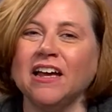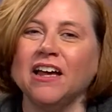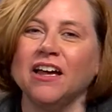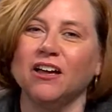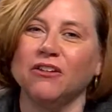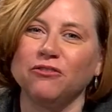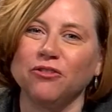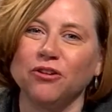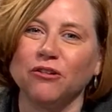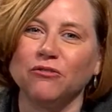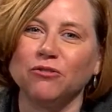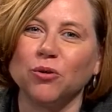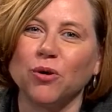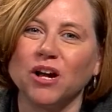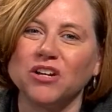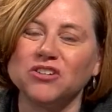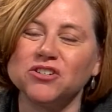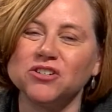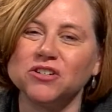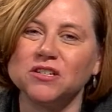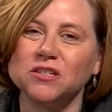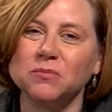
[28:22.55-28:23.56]
If you have
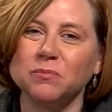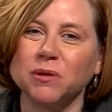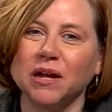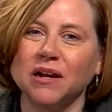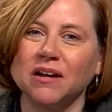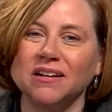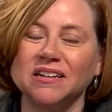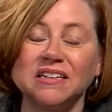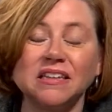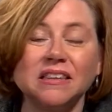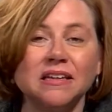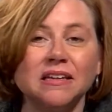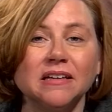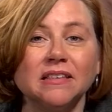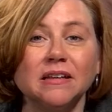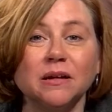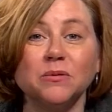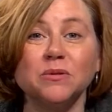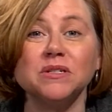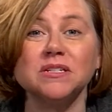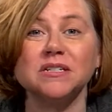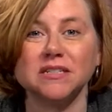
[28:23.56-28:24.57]
questions about anything
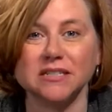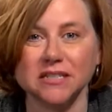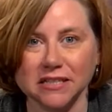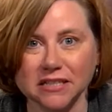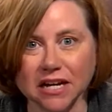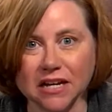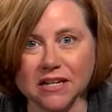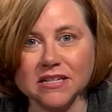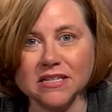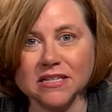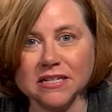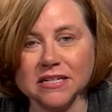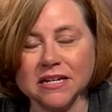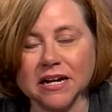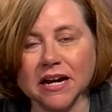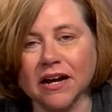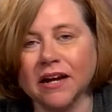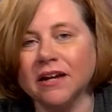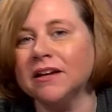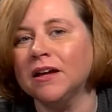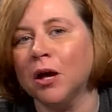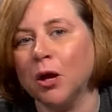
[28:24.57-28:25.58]
that was discussed
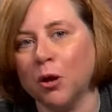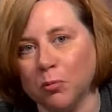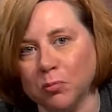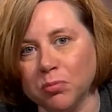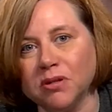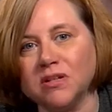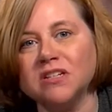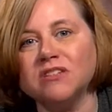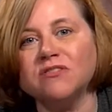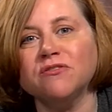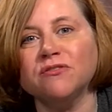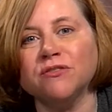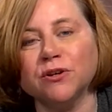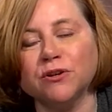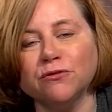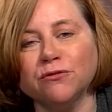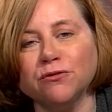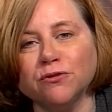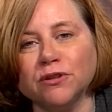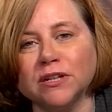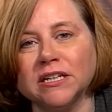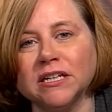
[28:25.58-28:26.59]
today, please feel
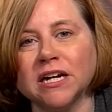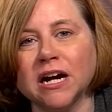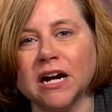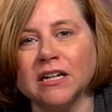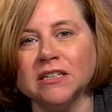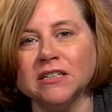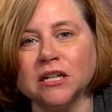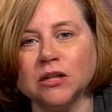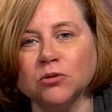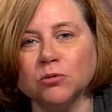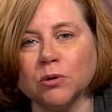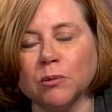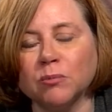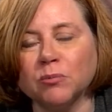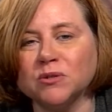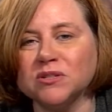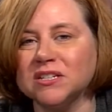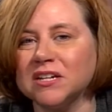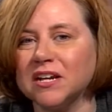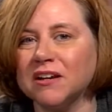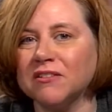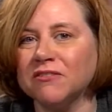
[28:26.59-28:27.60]
free to contact
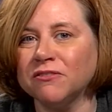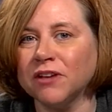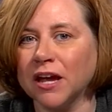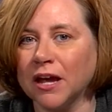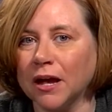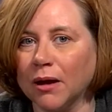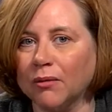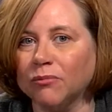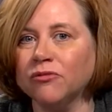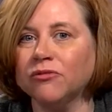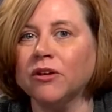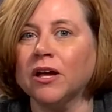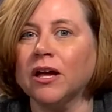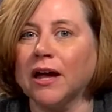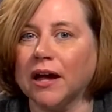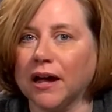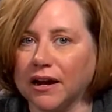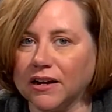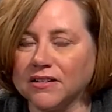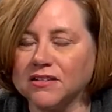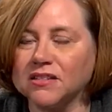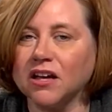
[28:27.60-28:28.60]
Representative Kampf
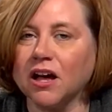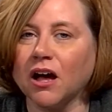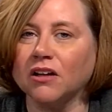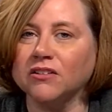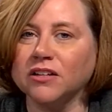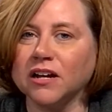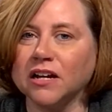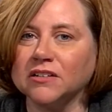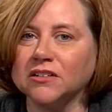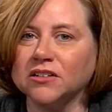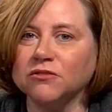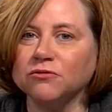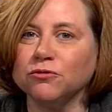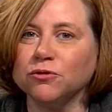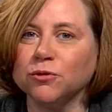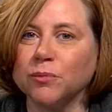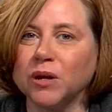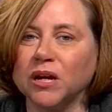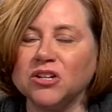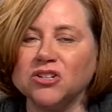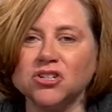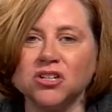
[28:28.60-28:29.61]
at his contact
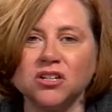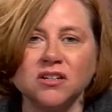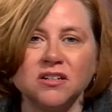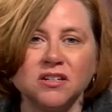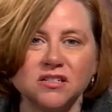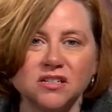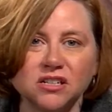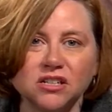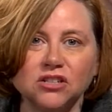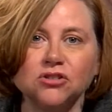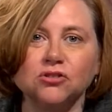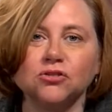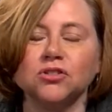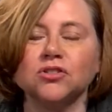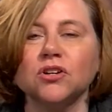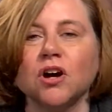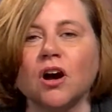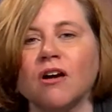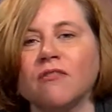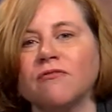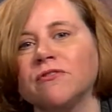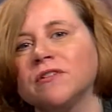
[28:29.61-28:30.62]
information, his district
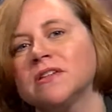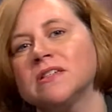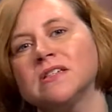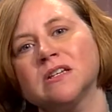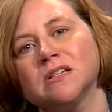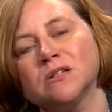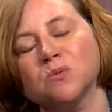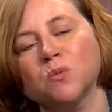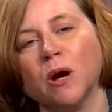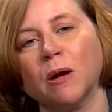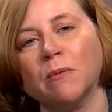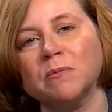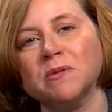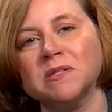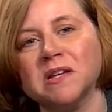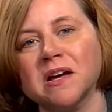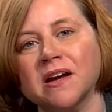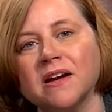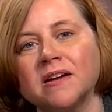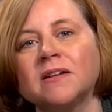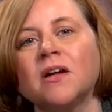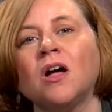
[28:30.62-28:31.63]
office, his
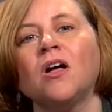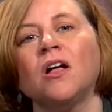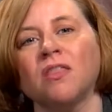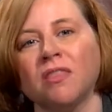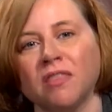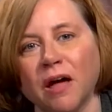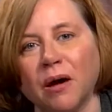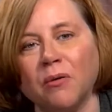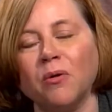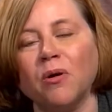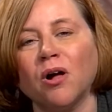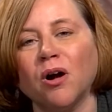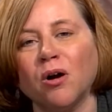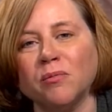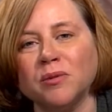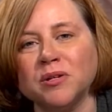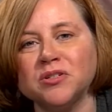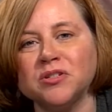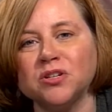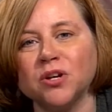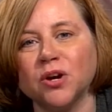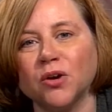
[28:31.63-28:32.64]
website. That will all be
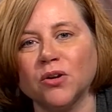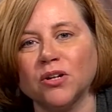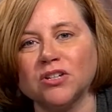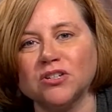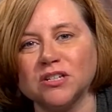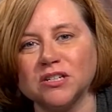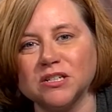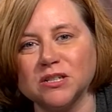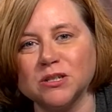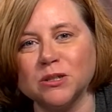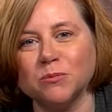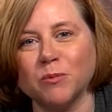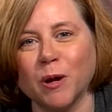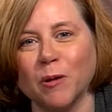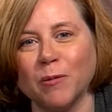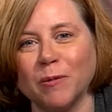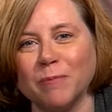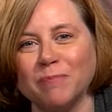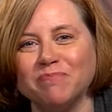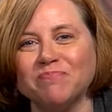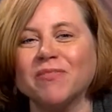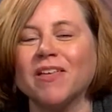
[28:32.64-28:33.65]
shown in just a
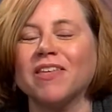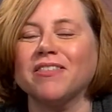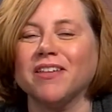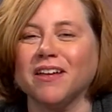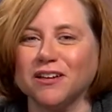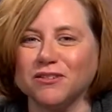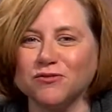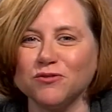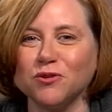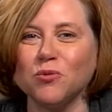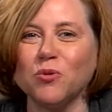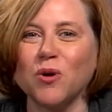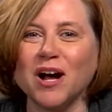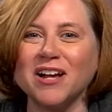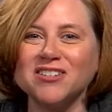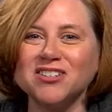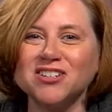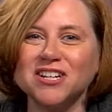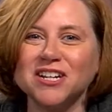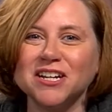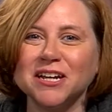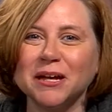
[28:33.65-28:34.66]
moment. Thanks for
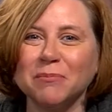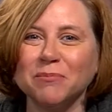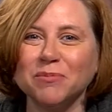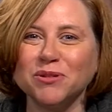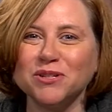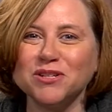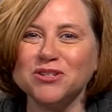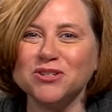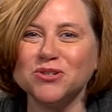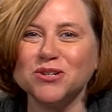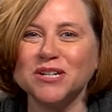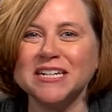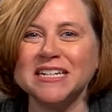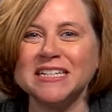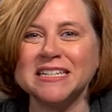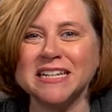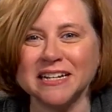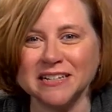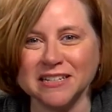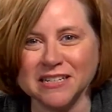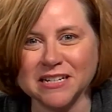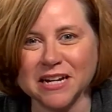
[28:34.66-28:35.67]
watching, and please join us
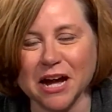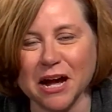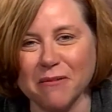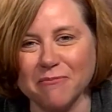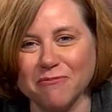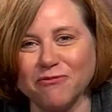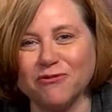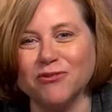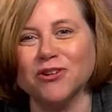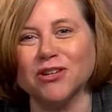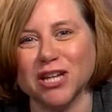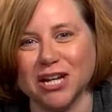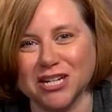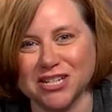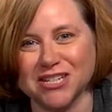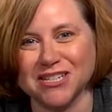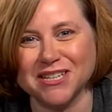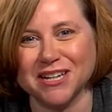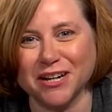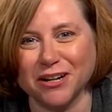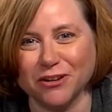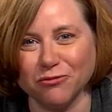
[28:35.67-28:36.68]
next time for
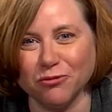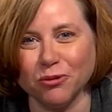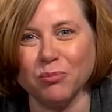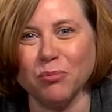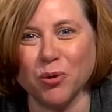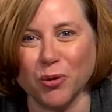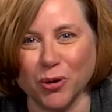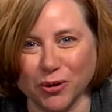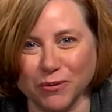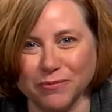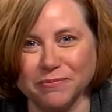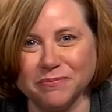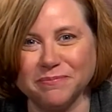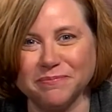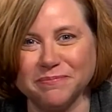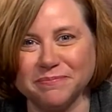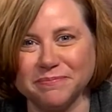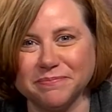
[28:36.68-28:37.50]
Legislative Report.